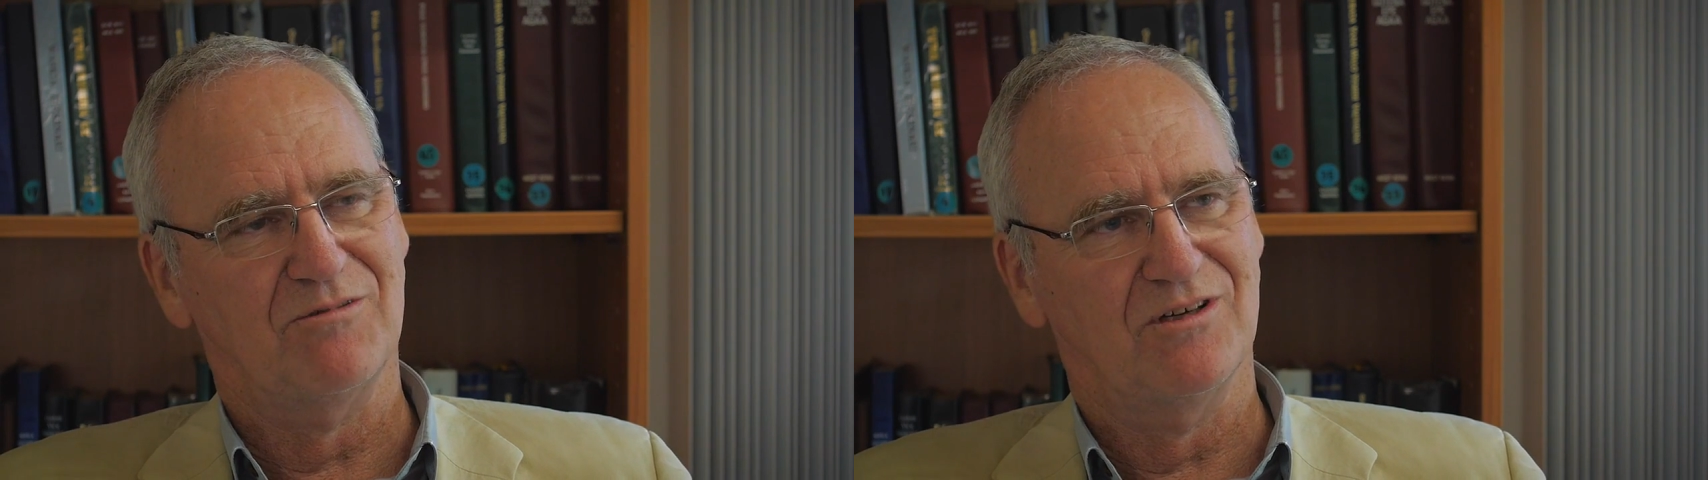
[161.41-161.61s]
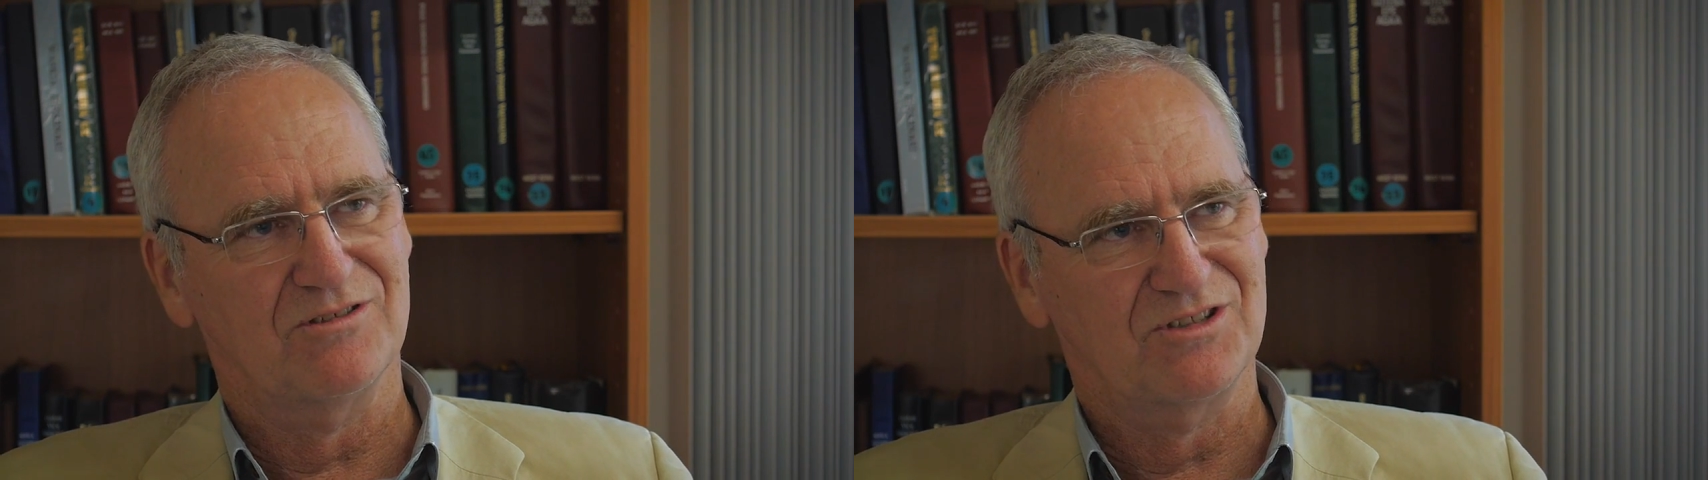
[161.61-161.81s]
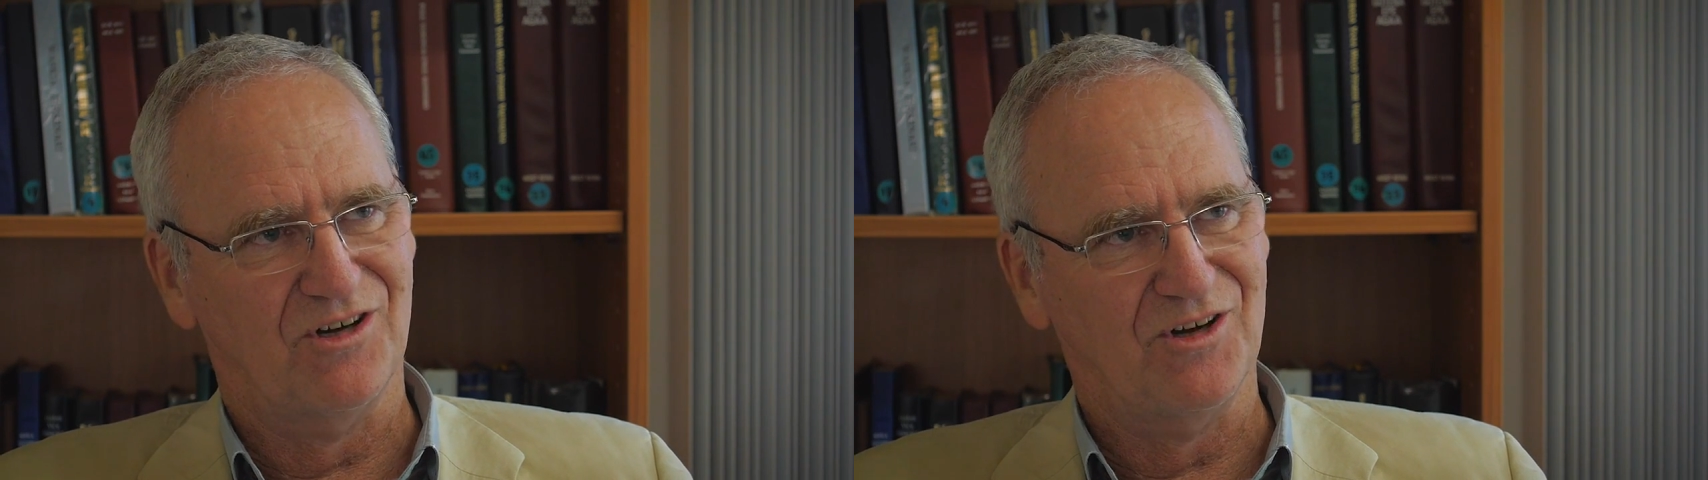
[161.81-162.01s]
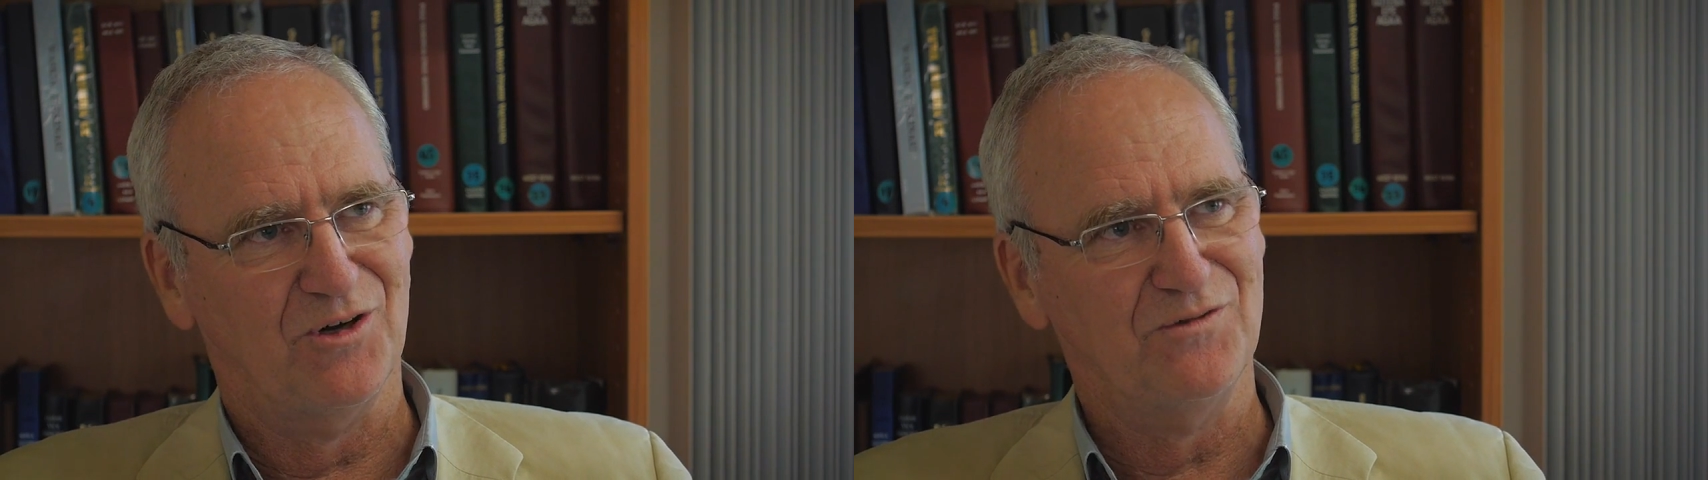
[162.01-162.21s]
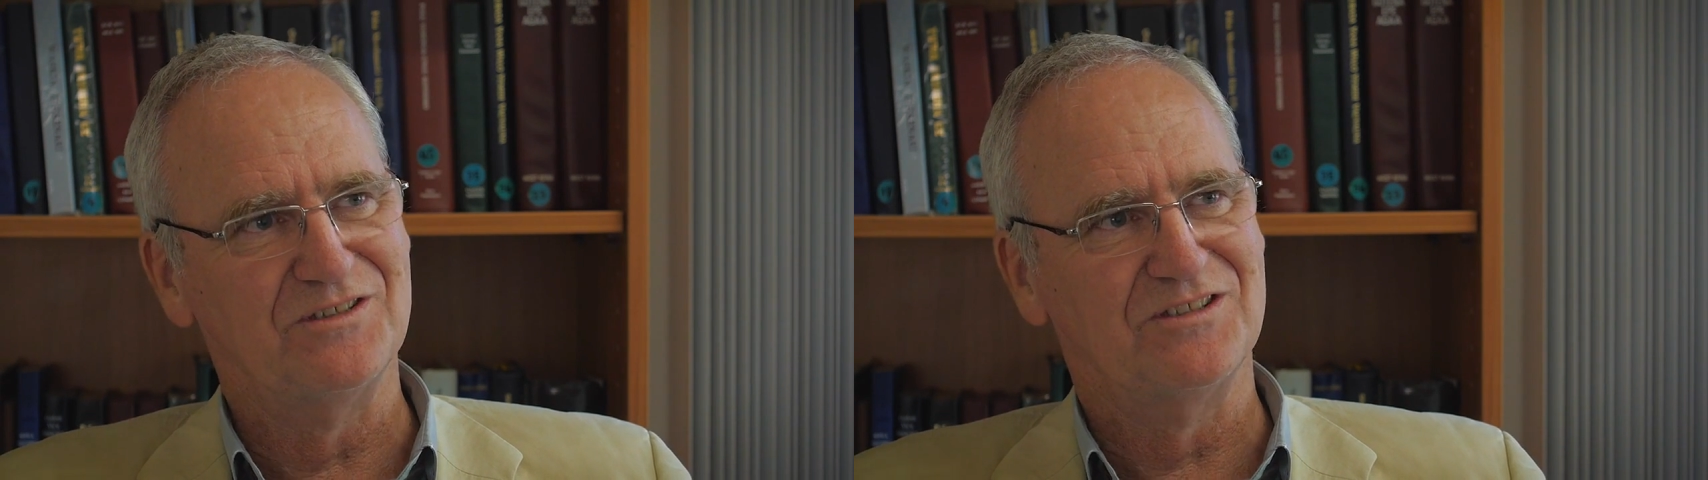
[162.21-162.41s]
come alongside
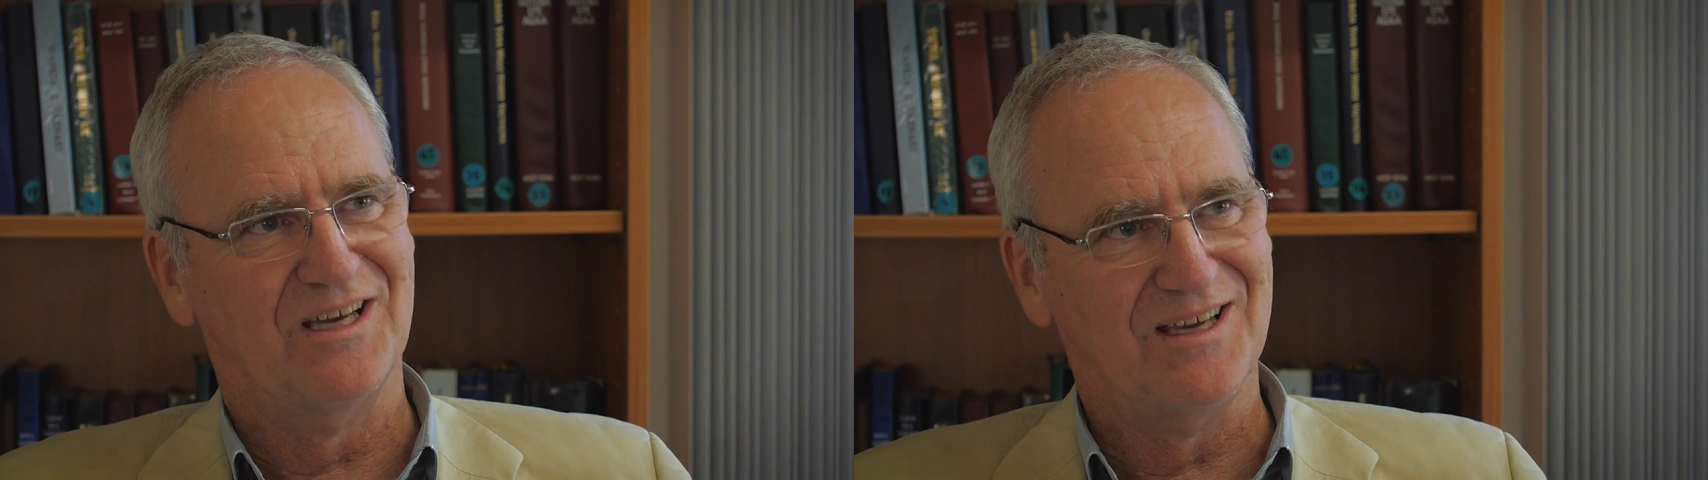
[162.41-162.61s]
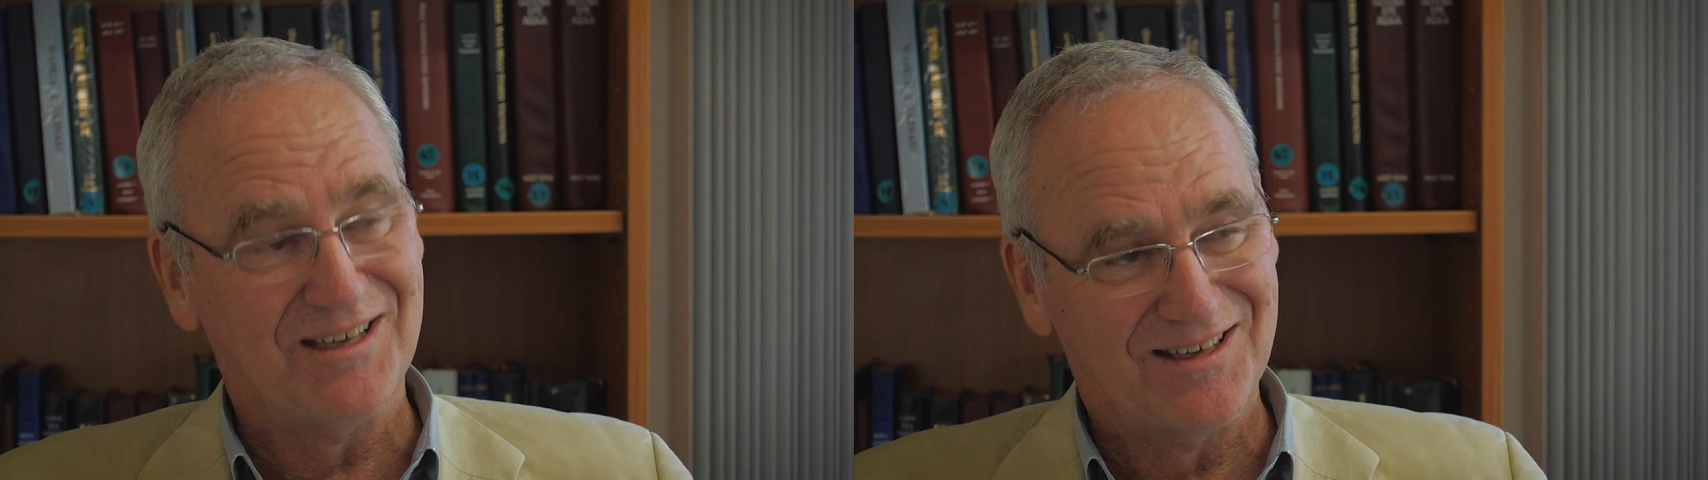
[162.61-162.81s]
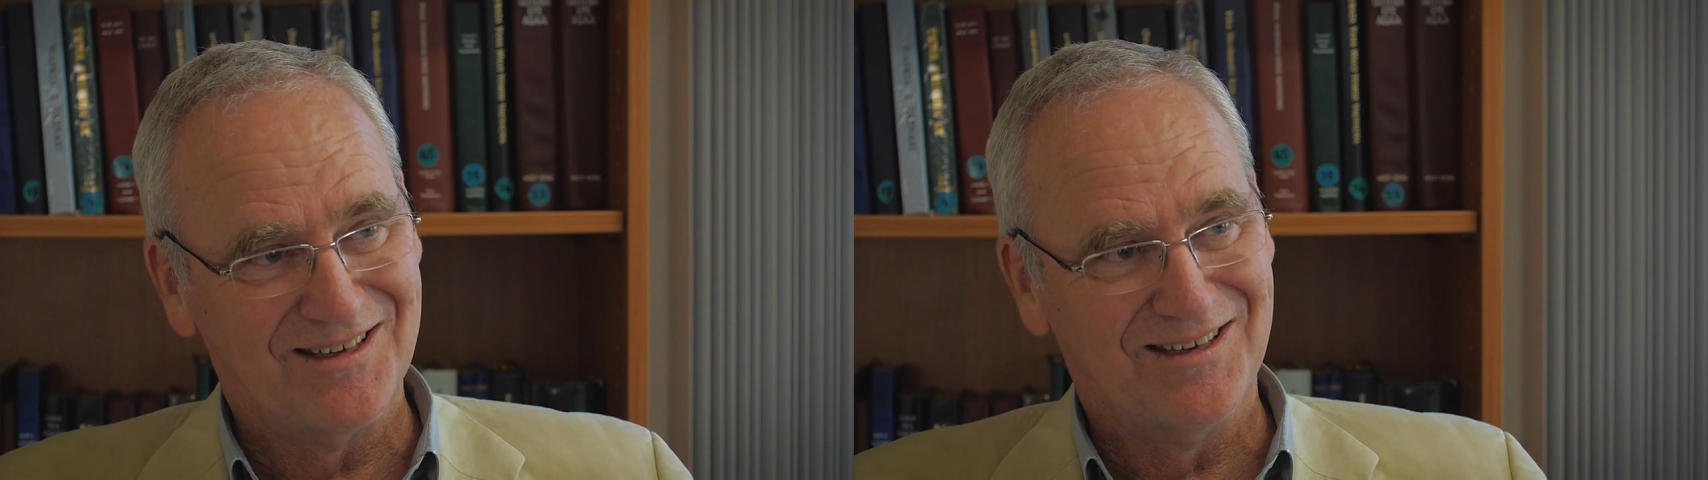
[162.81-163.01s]
of and say,